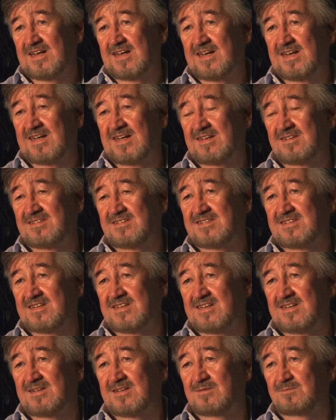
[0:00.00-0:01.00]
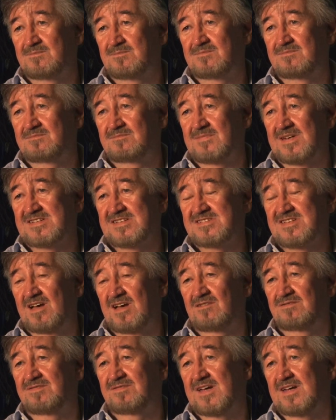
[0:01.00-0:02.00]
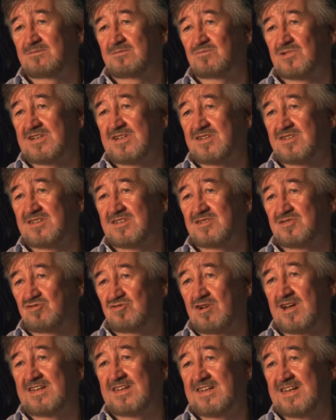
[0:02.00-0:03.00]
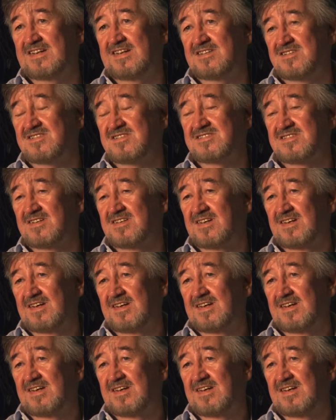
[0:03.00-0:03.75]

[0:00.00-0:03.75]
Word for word: And um, myself and one of the trainees